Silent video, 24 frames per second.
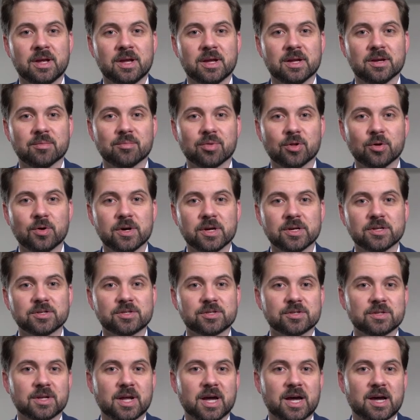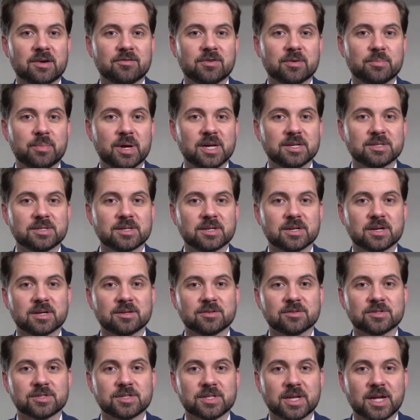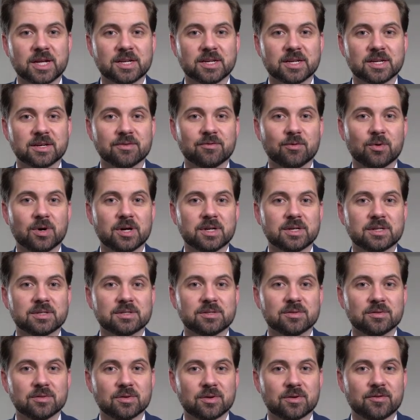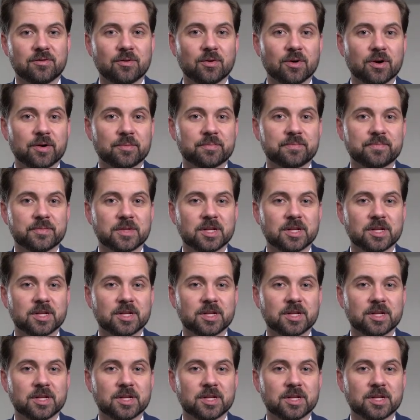Employees should have a basic understanding of what to look for,